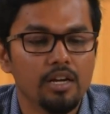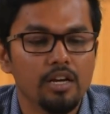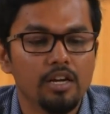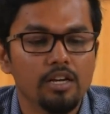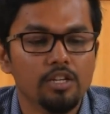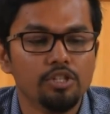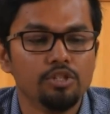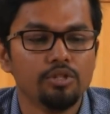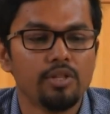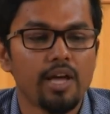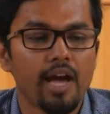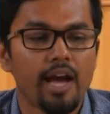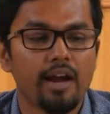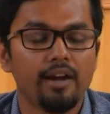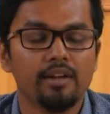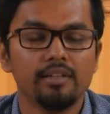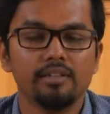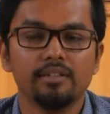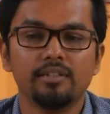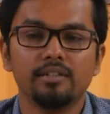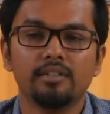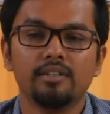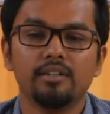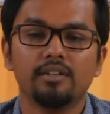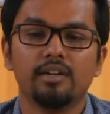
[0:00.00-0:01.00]
So the
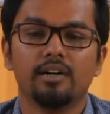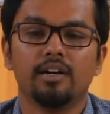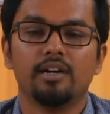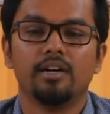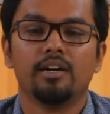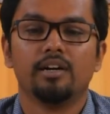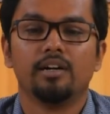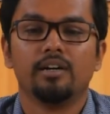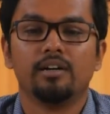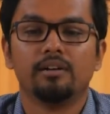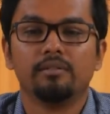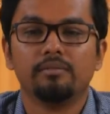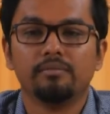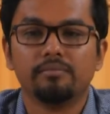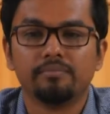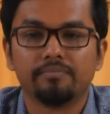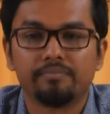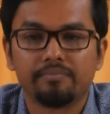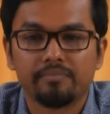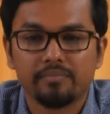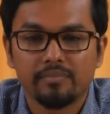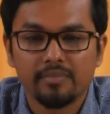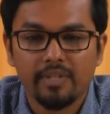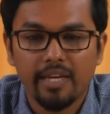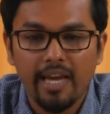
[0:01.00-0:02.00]
another
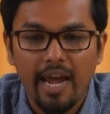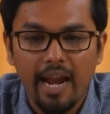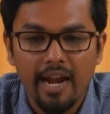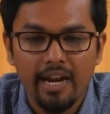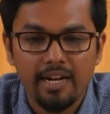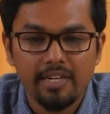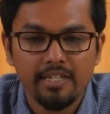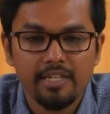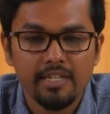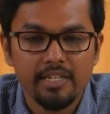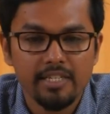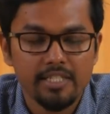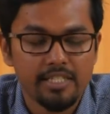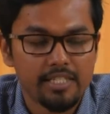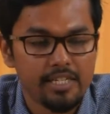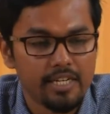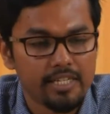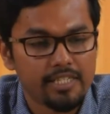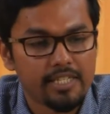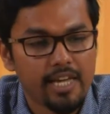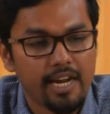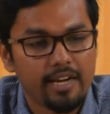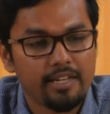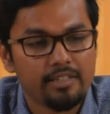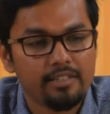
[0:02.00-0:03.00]

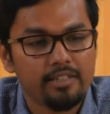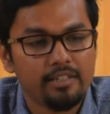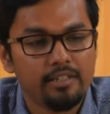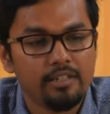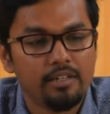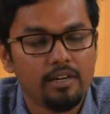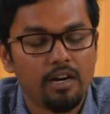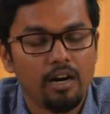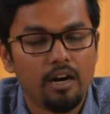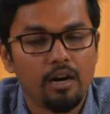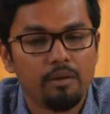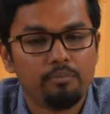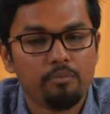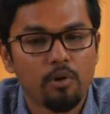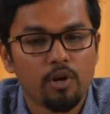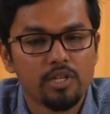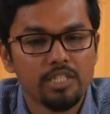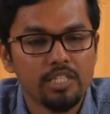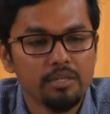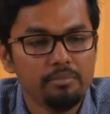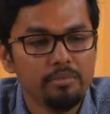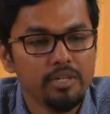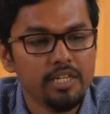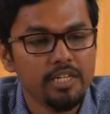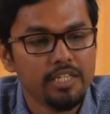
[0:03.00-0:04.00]
characteristics, another
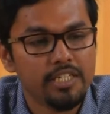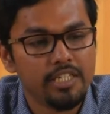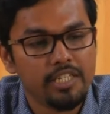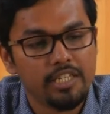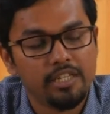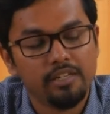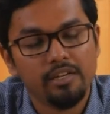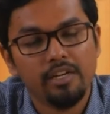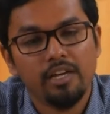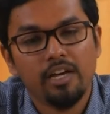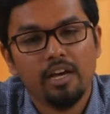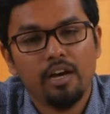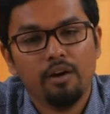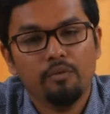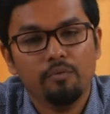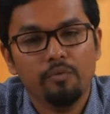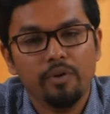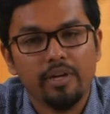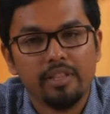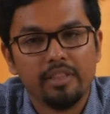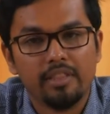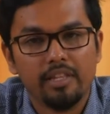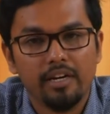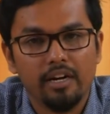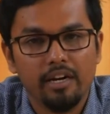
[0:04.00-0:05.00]
possibility
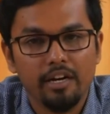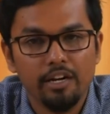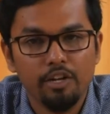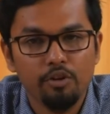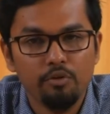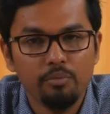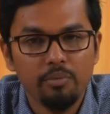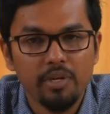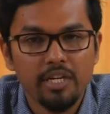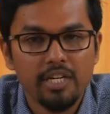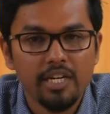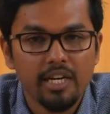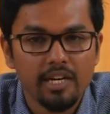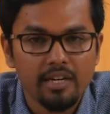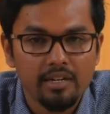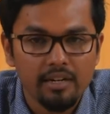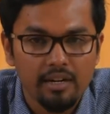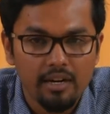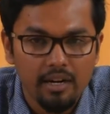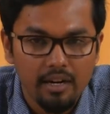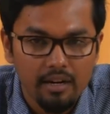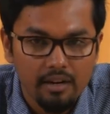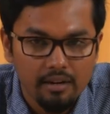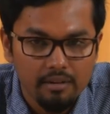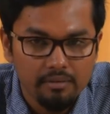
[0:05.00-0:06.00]
with new media
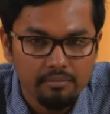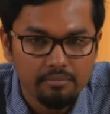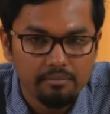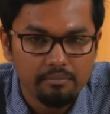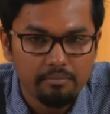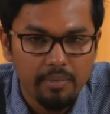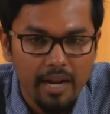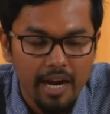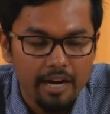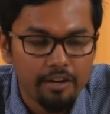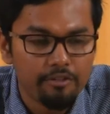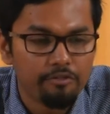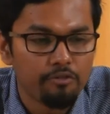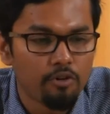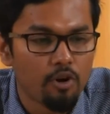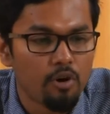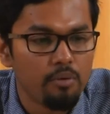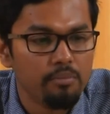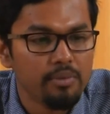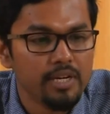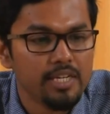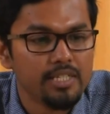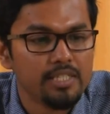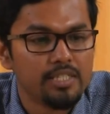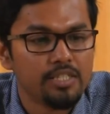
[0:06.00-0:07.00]

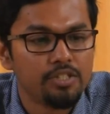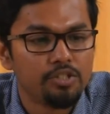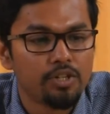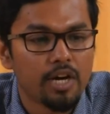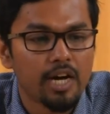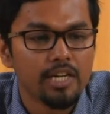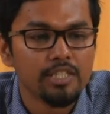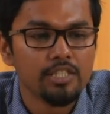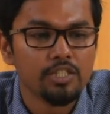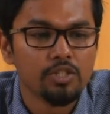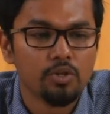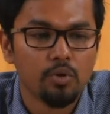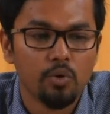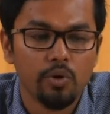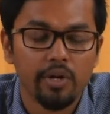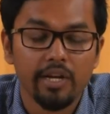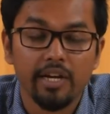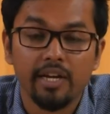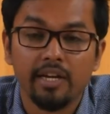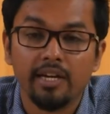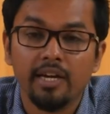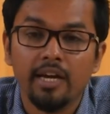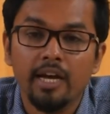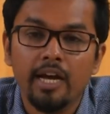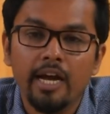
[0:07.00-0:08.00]
platform is
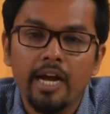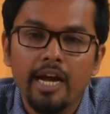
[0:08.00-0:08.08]
transcoding.